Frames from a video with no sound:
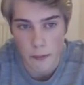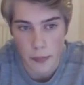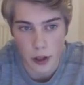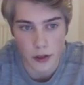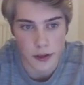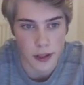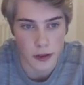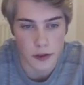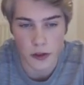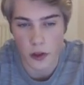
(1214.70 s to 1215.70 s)
because
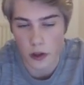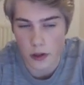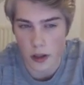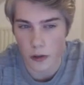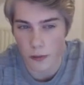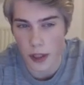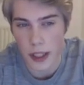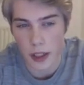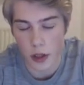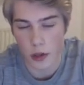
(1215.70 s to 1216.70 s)
there's not really
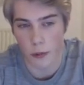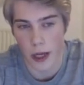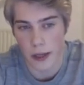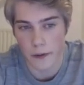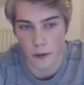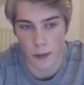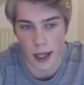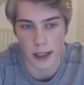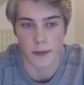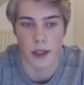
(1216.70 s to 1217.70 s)
a good way for
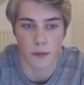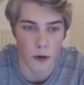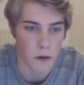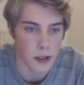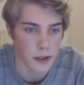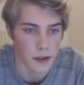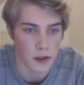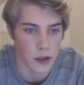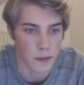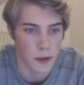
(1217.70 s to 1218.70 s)
black to make progress in
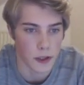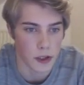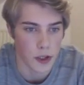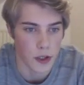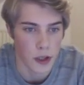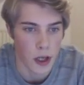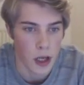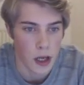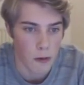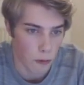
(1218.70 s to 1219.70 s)
such a position
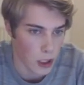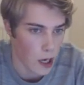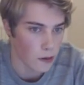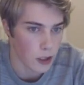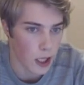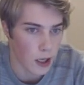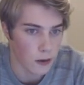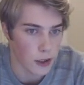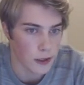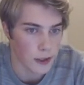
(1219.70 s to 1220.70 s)
without
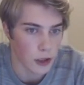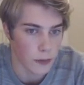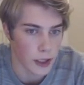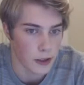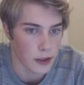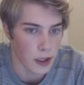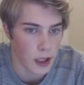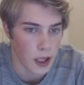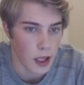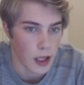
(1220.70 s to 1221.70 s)
allowing this stalemate.
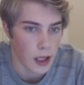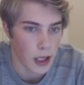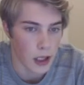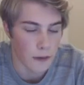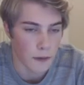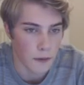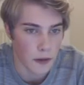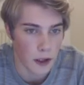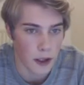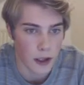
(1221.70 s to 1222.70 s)
If,
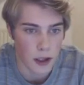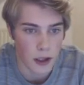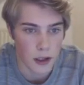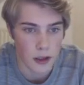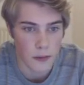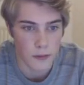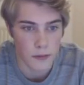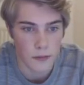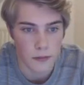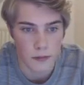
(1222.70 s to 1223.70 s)

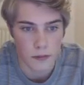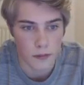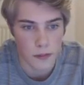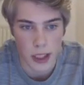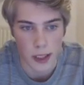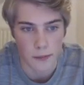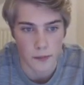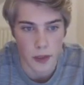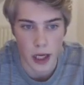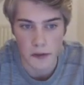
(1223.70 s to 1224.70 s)
um, yeah,
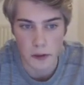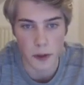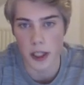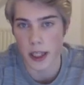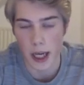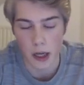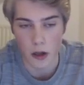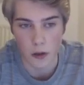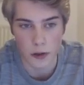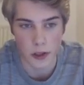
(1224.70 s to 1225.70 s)
you have to bring the king
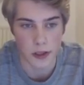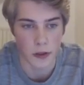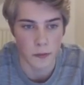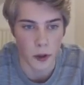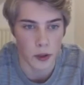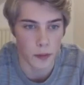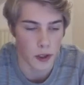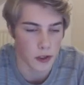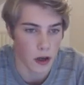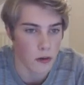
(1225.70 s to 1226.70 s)
closure at some point
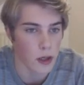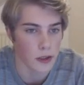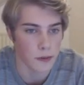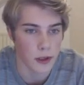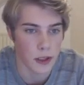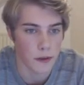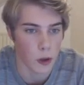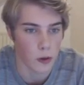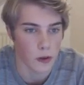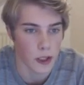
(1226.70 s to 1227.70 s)
because otherwise we're never
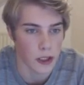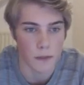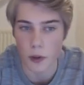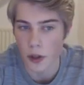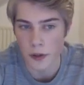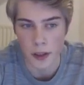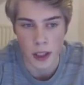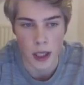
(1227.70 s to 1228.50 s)
going to take the pawn.